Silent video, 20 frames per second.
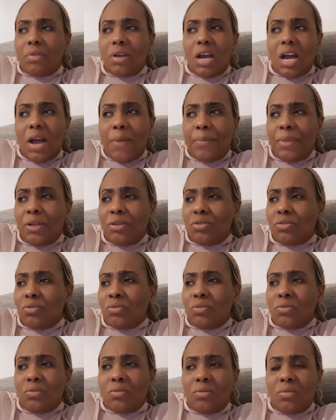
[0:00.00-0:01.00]
happened
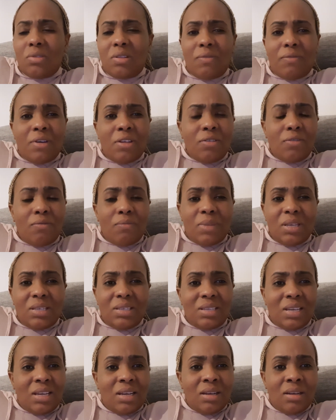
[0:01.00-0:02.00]
to the father of my
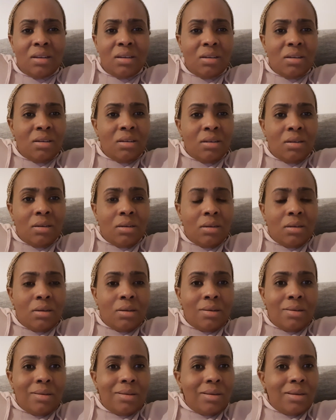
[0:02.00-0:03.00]
son.
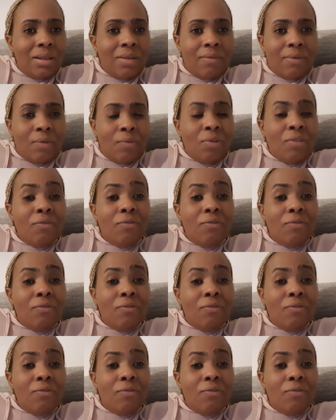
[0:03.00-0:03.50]
Never. We've